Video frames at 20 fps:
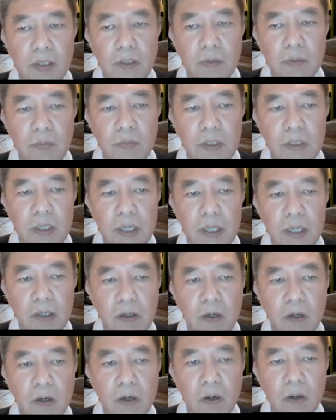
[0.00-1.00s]
do we then
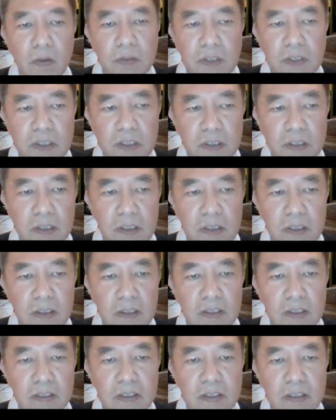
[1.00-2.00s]
constantly
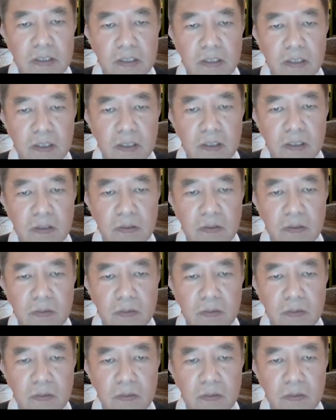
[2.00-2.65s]
listening